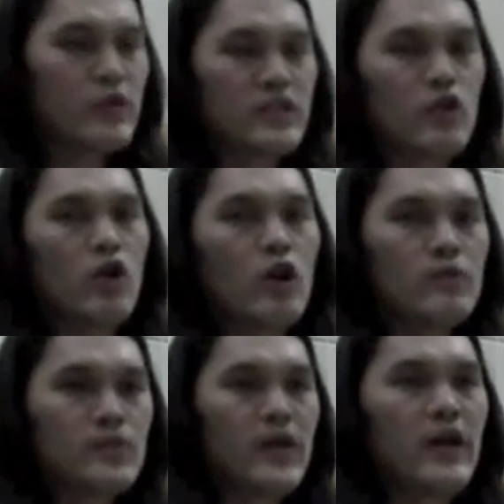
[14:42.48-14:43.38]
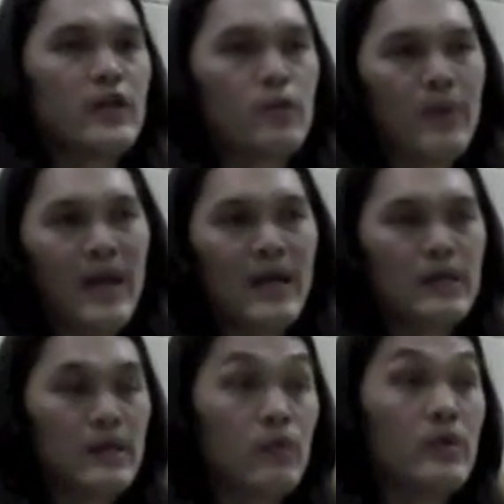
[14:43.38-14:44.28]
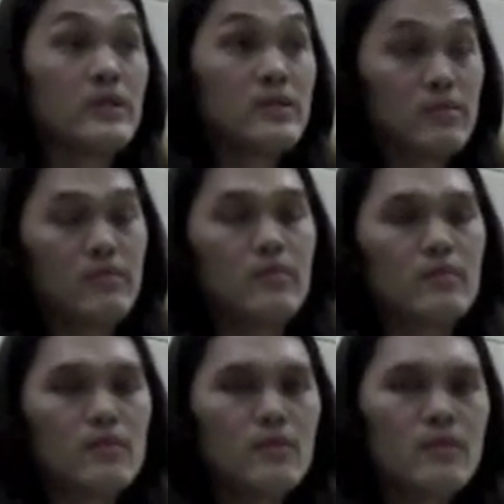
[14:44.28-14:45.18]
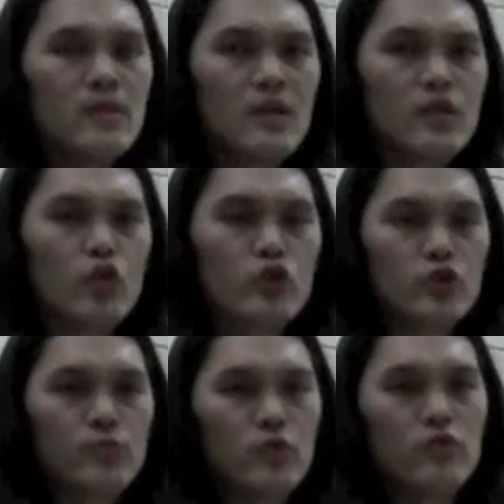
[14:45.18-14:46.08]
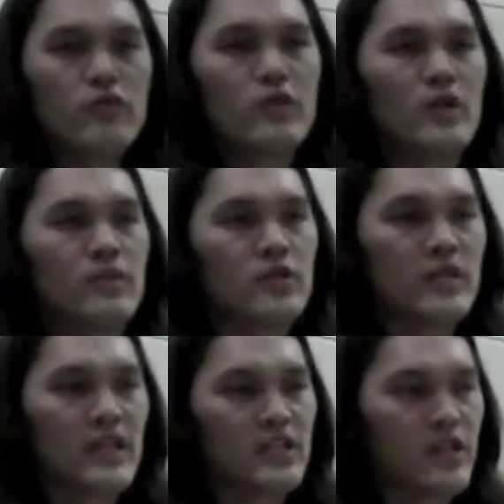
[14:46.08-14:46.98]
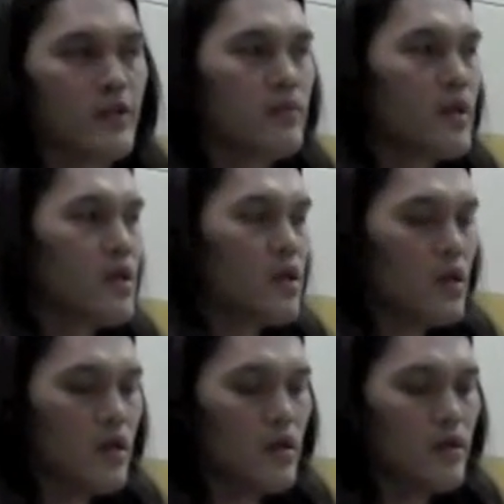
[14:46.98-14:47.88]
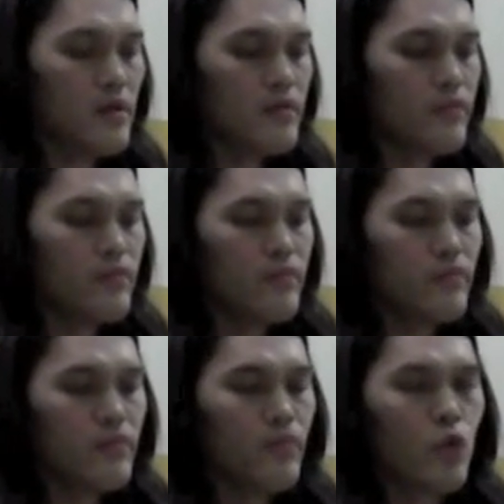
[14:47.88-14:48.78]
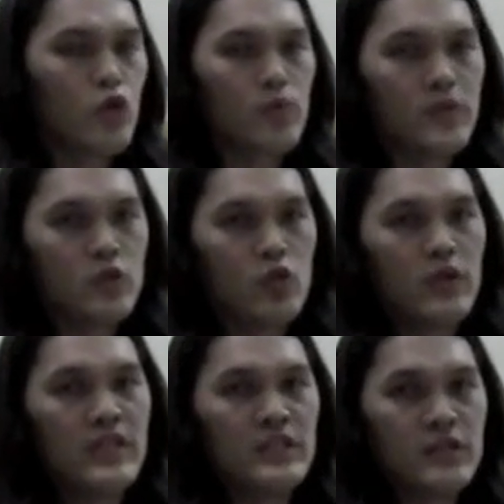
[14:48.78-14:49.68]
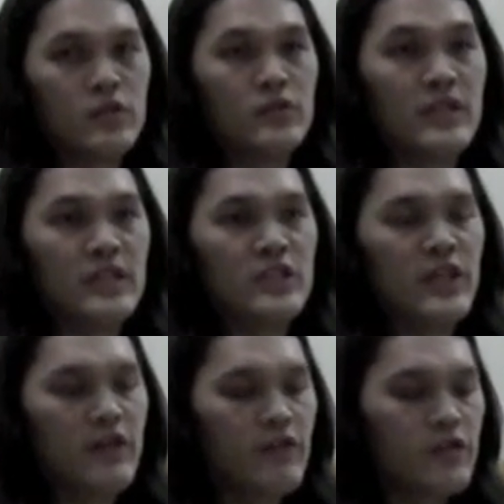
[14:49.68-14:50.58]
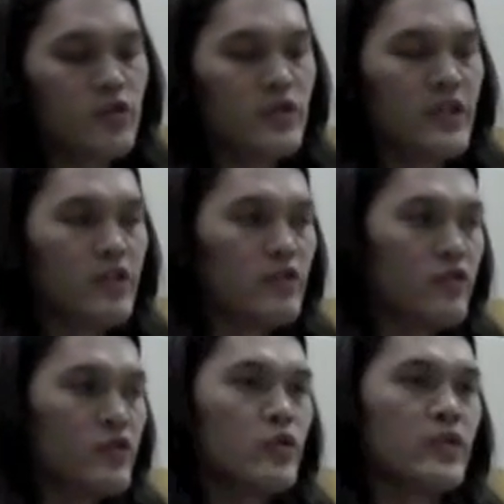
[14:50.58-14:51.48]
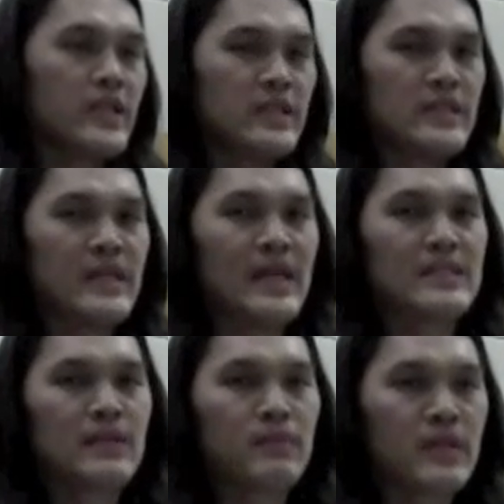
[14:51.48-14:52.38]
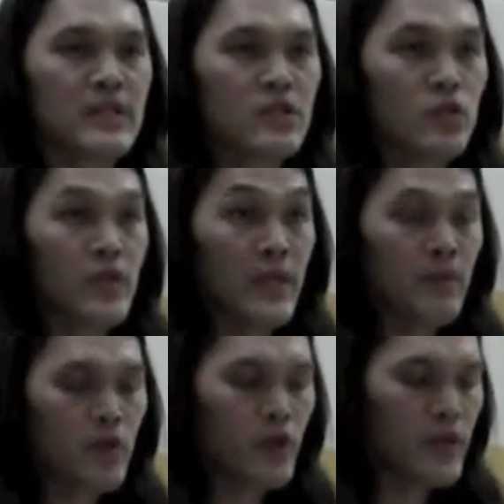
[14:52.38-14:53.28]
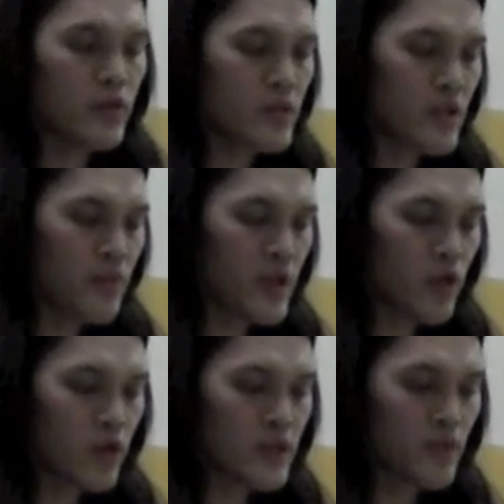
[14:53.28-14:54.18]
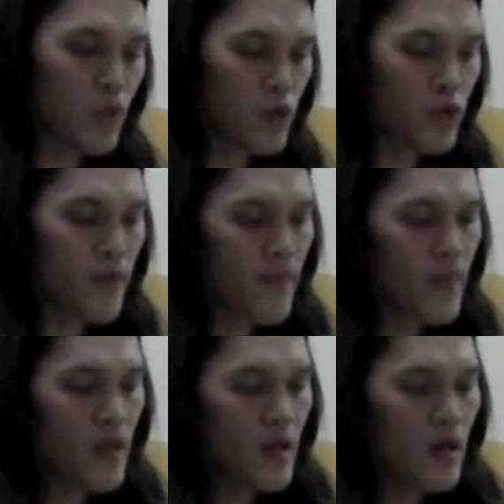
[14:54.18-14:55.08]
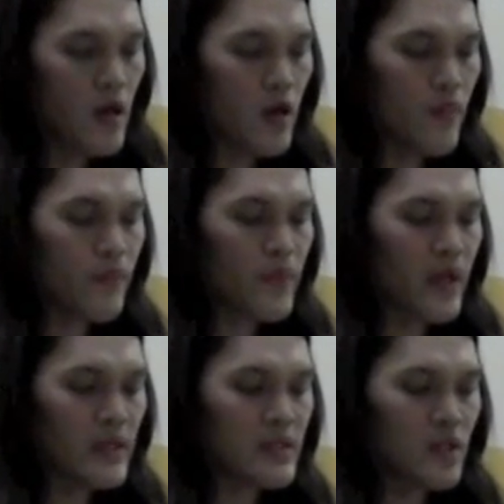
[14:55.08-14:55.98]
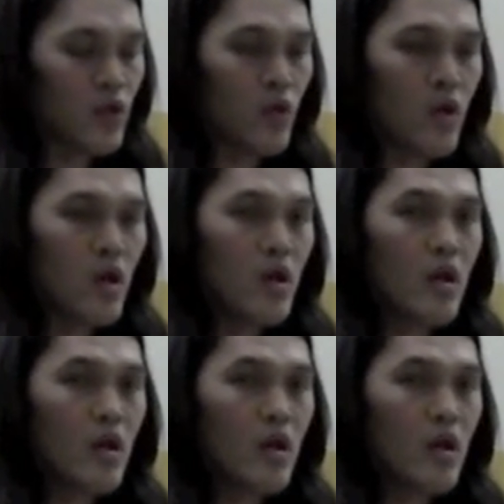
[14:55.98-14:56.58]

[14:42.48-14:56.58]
twist her arms behind her back in what is a torture move. There's actually a Border Patrol agent who's in jail for 2 years for doing the exact same thing to an immigrant who was coming across the border. And so